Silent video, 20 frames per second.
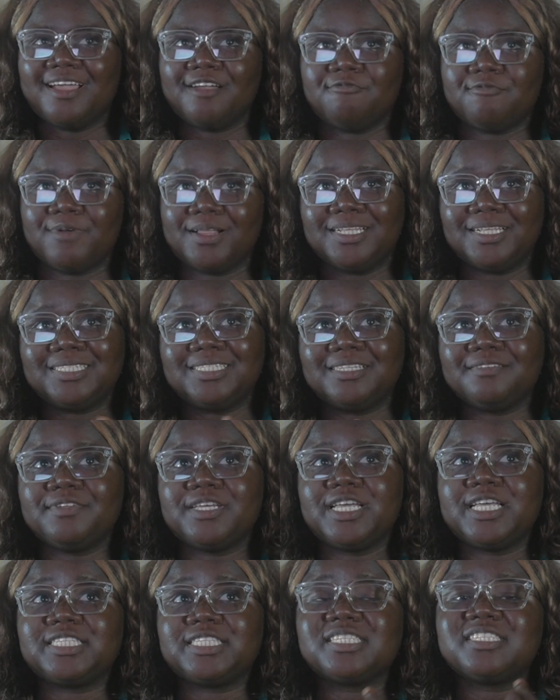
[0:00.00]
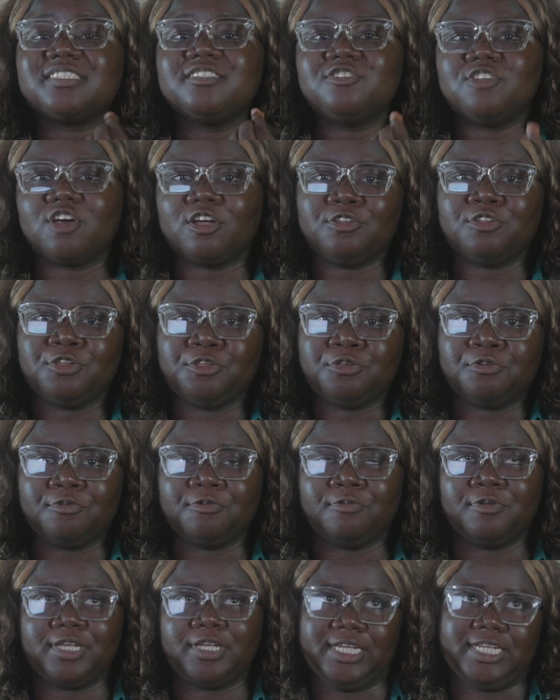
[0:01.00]
It is not
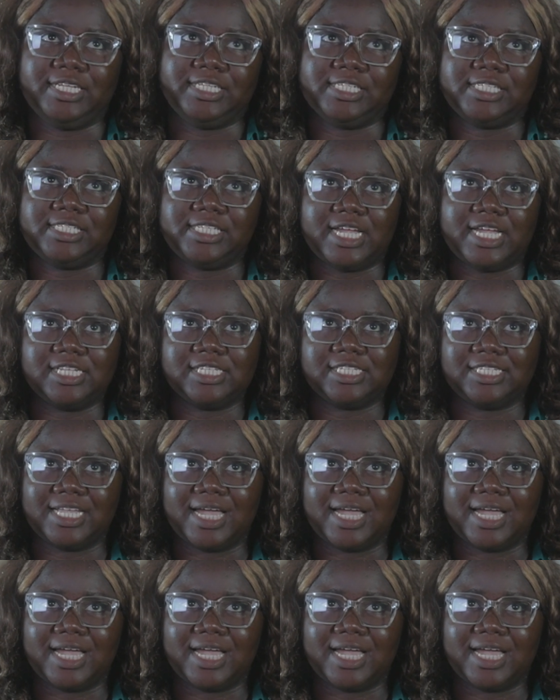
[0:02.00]
new in the sense